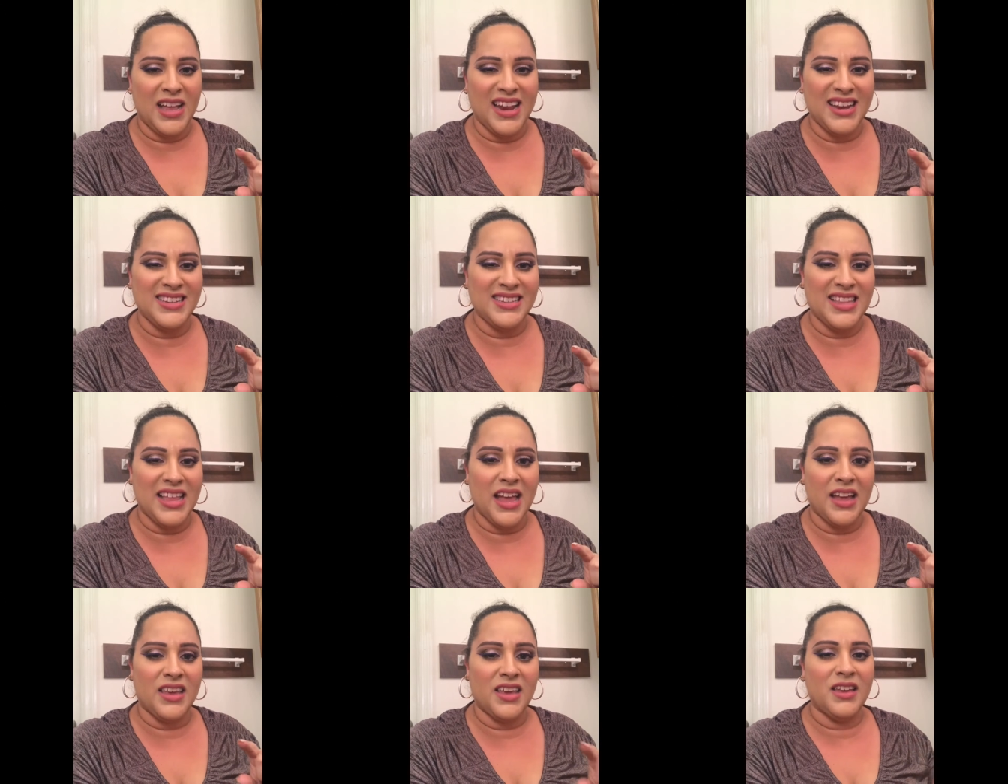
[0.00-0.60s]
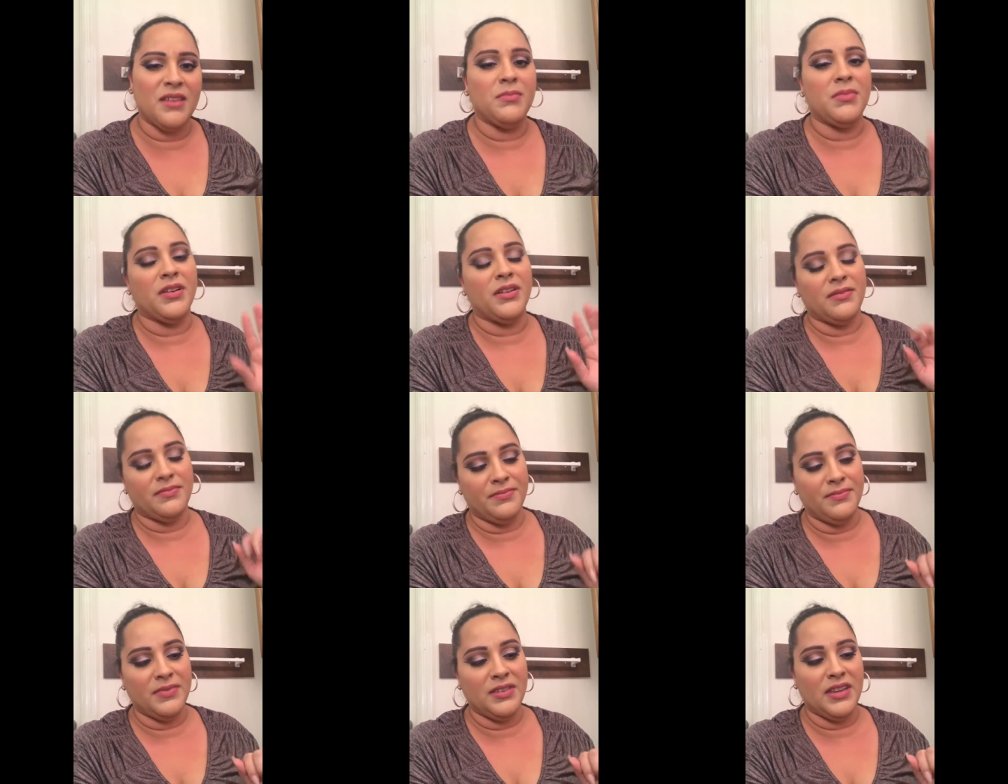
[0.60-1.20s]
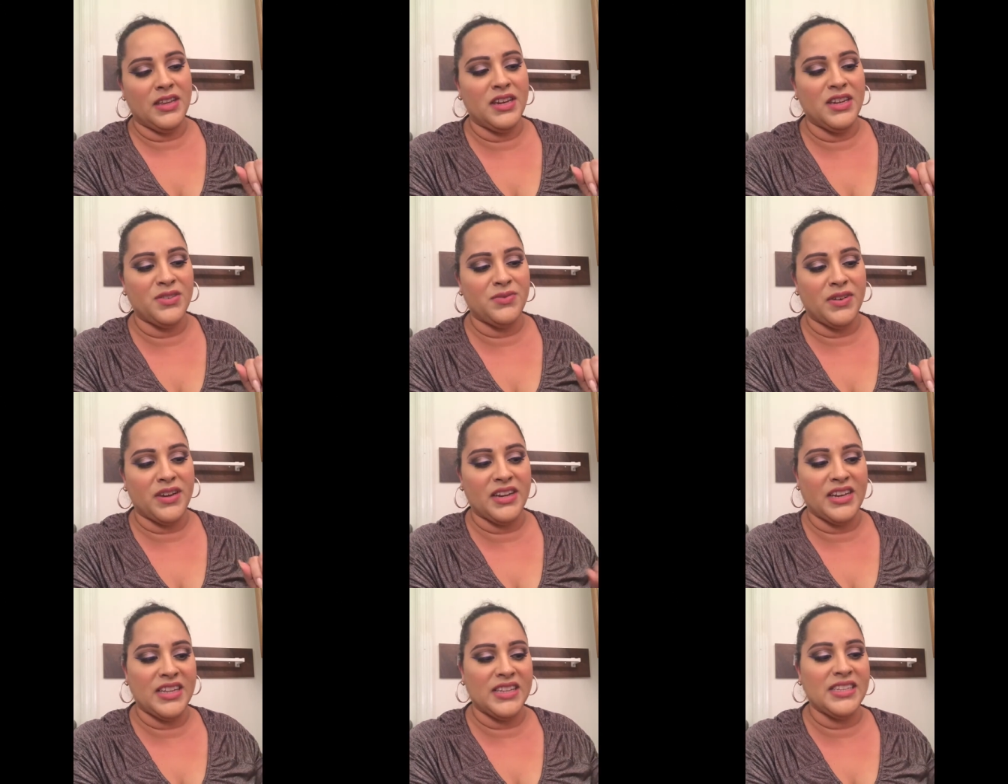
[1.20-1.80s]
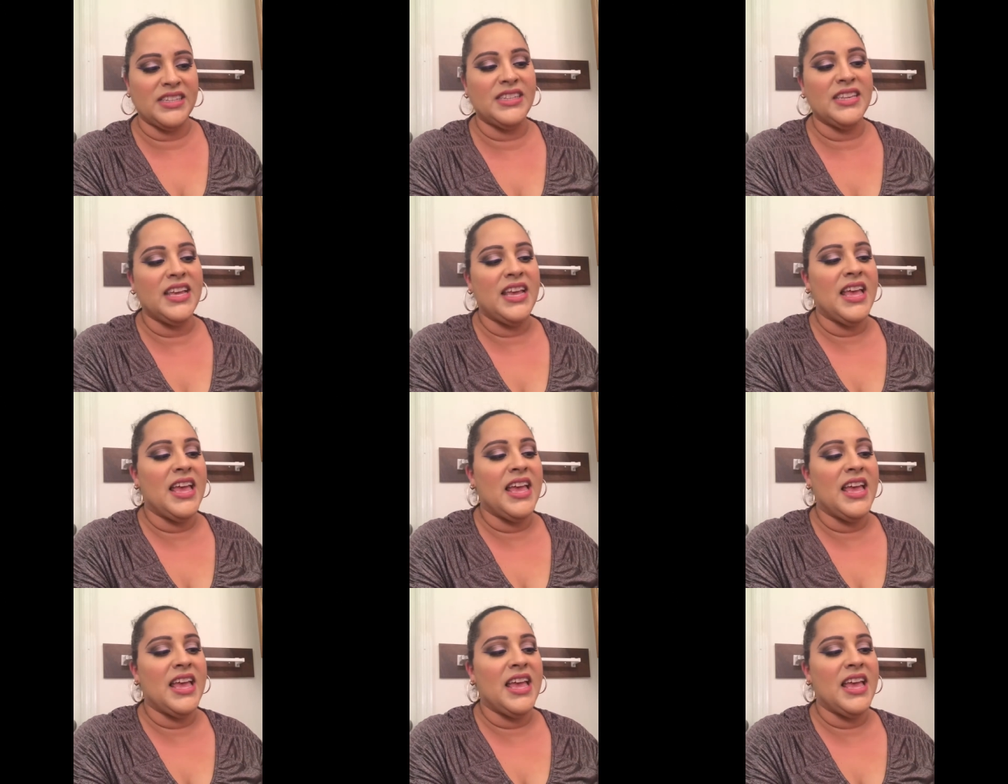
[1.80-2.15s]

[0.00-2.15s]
kind of slacking, but it is what it is.